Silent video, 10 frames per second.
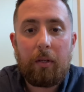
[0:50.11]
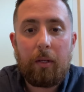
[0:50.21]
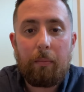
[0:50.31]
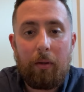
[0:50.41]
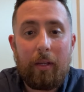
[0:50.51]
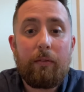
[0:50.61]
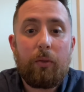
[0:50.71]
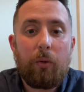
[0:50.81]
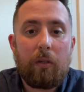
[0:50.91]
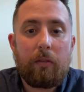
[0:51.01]
into play if
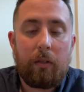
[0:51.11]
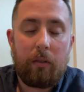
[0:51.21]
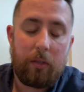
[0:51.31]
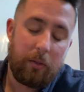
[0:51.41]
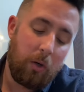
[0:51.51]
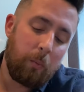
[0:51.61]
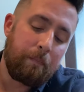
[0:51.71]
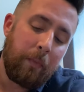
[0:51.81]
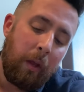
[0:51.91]
you are selling your home.